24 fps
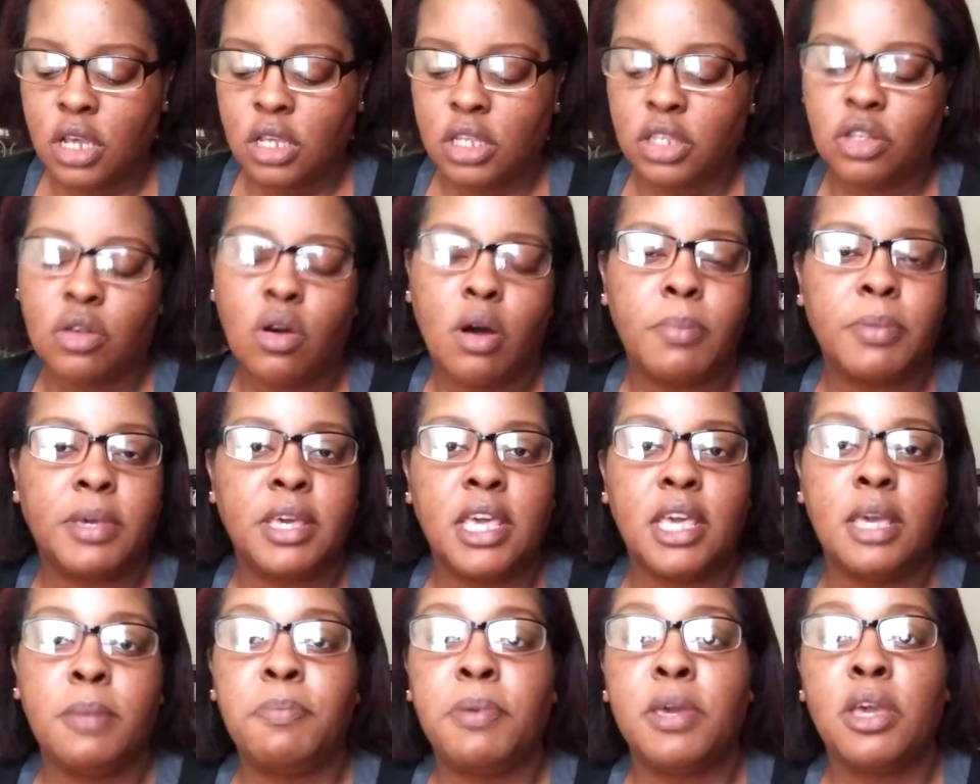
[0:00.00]
So I'm
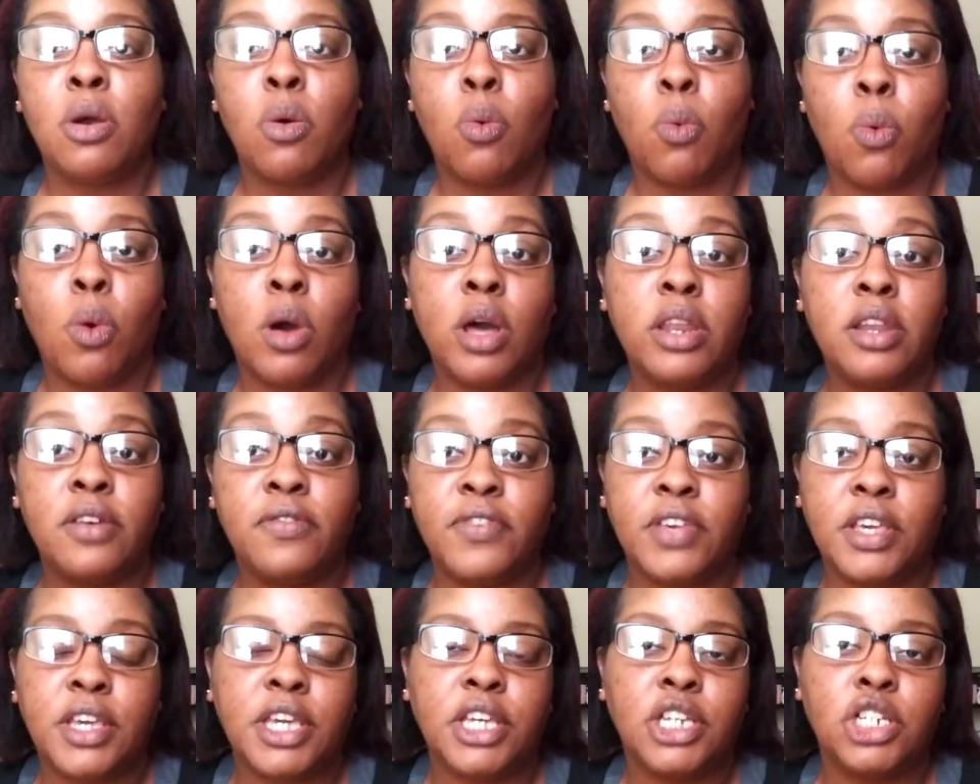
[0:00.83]
keeping one
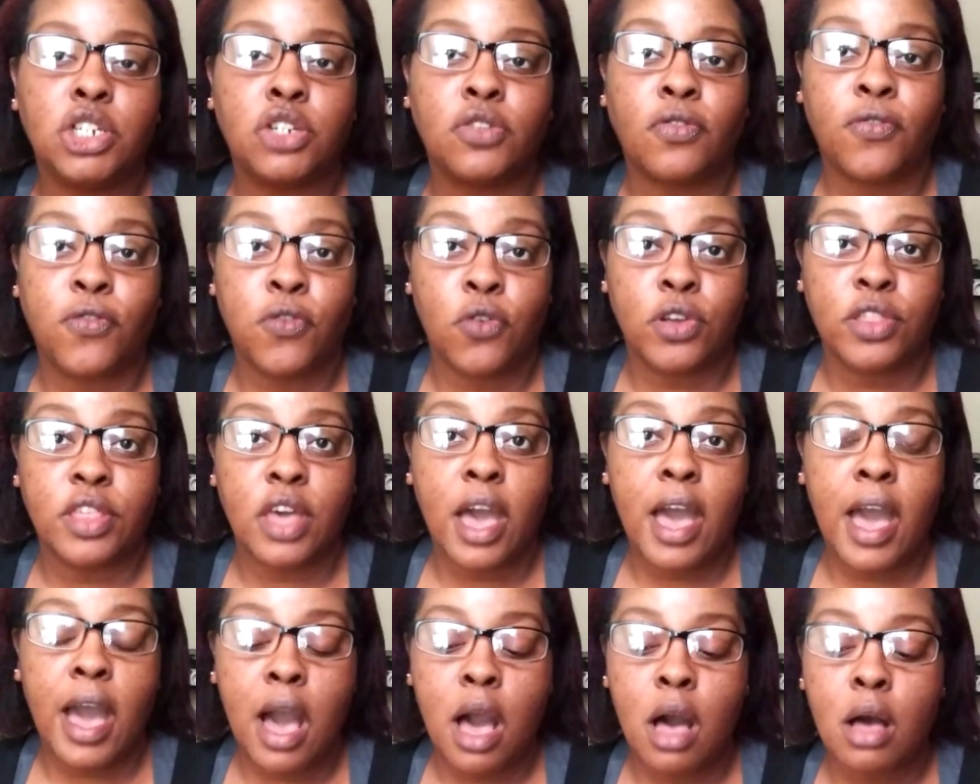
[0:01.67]
of each for the
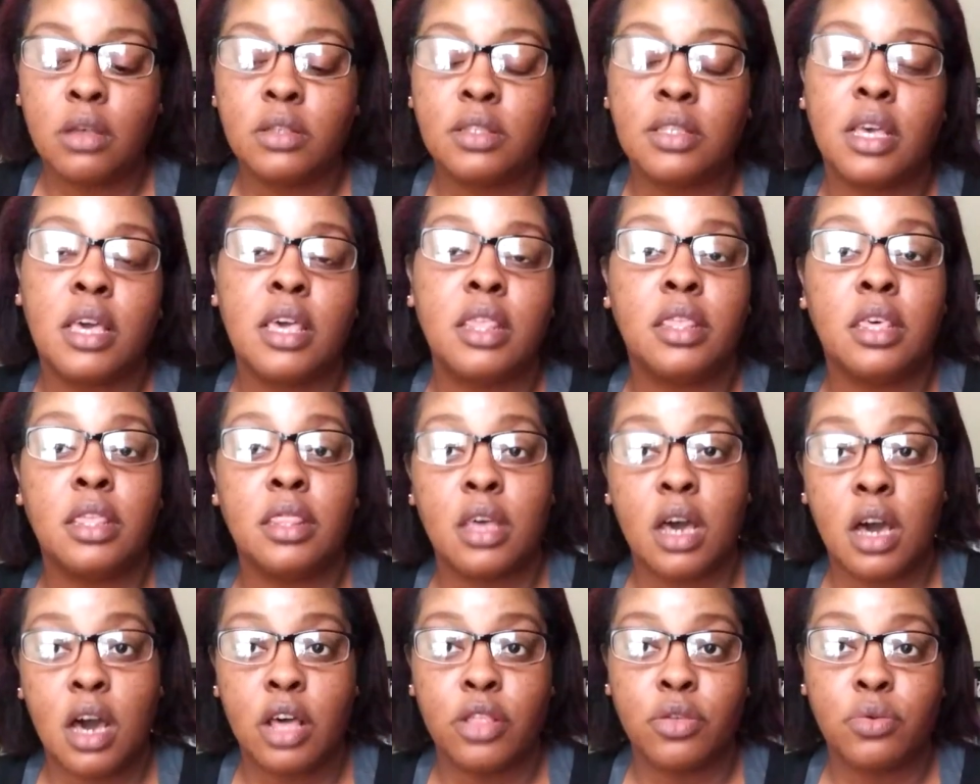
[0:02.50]
house and then
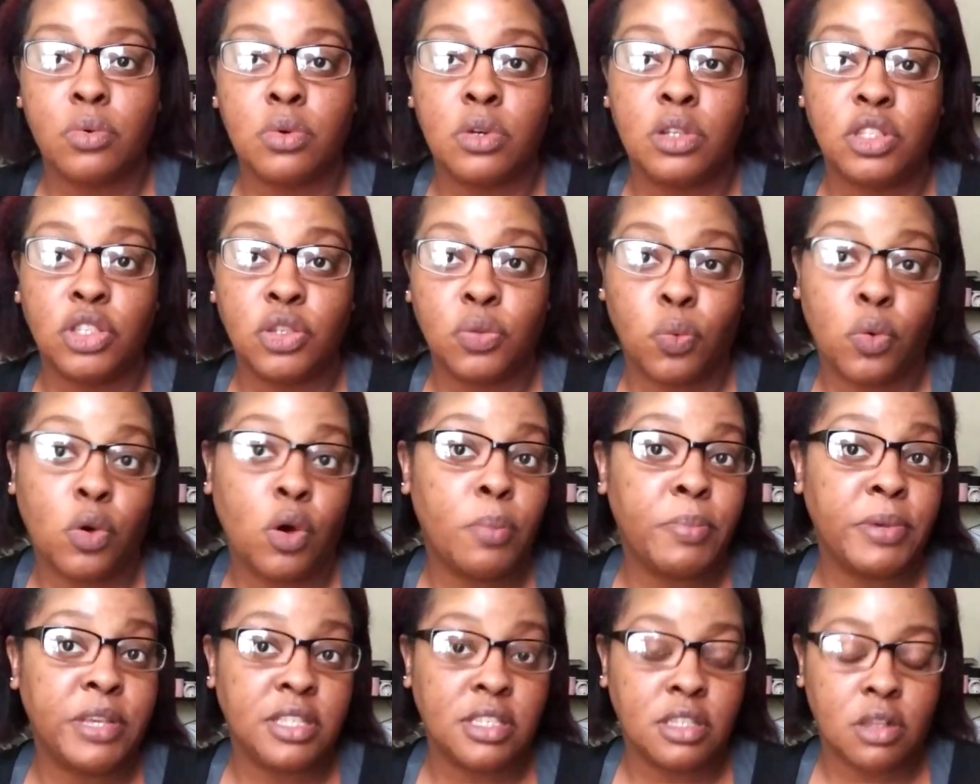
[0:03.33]
the other ones
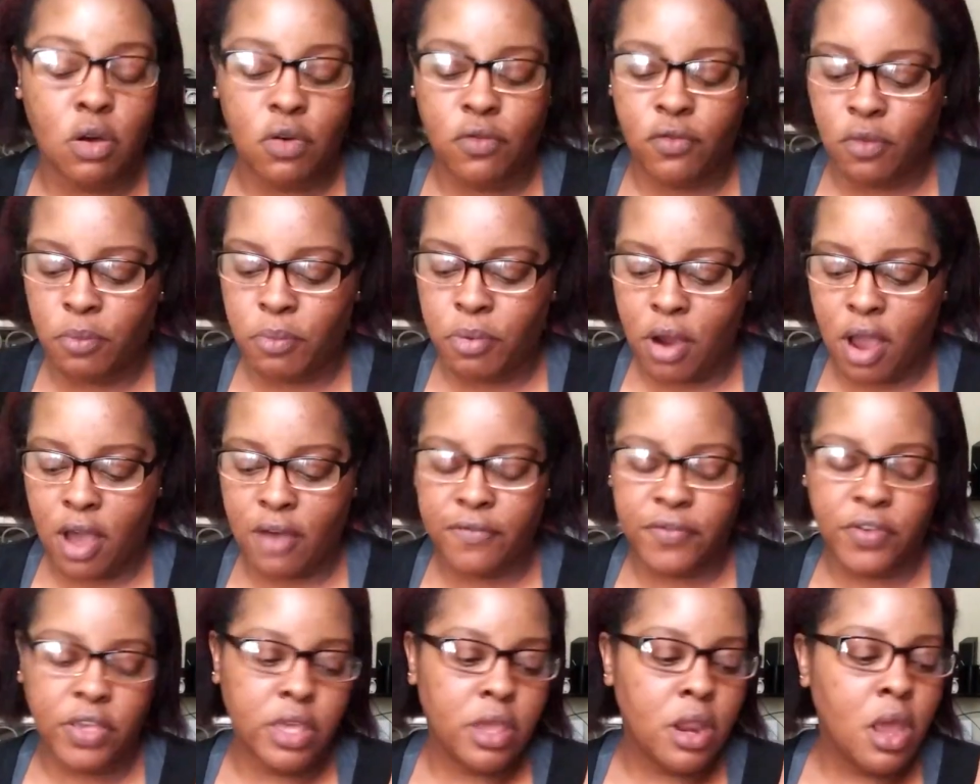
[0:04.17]
will be sold for
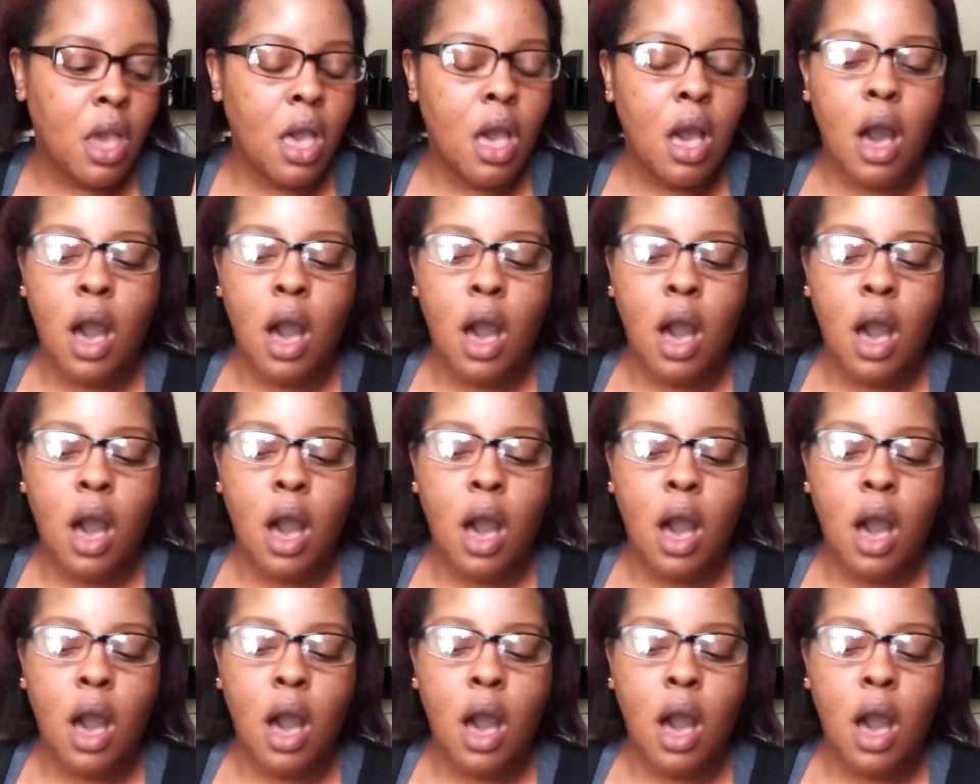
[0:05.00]
profit.